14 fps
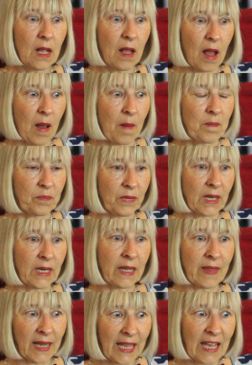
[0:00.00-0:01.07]
And
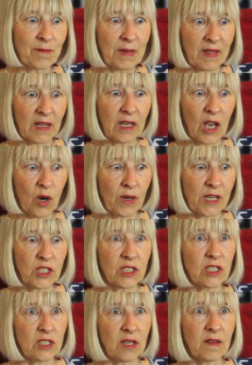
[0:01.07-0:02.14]
that gave me the
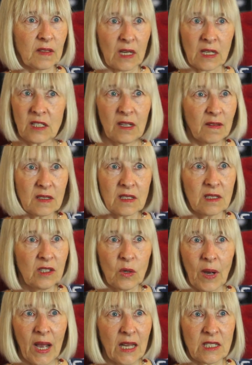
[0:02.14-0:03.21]
courage to I just
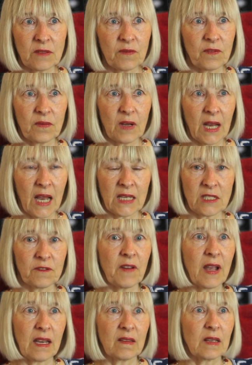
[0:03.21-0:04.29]
knew I had to
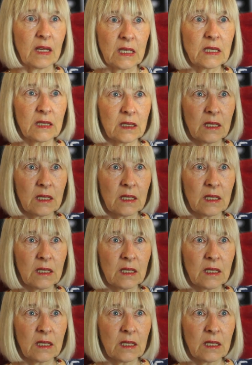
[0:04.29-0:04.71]
face it.